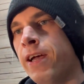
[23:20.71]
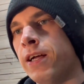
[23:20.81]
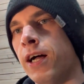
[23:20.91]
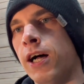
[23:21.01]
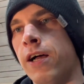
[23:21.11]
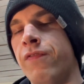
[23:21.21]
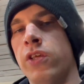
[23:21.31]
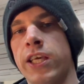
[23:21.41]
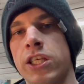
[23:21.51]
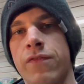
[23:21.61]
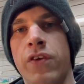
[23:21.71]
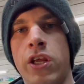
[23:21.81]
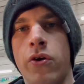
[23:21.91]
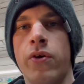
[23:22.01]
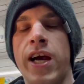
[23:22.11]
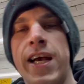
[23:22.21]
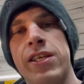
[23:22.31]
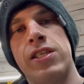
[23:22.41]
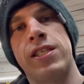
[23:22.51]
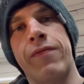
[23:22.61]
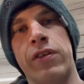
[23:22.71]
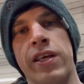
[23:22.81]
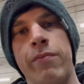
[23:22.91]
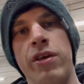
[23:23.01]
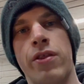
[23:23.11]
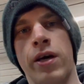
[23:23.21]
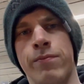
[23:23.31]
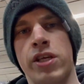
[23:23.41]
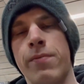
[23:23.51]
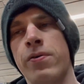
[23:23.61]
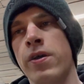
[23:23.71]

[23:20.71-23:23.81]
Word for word: Uh, if you like this video, guys, definitely give me a thumbs up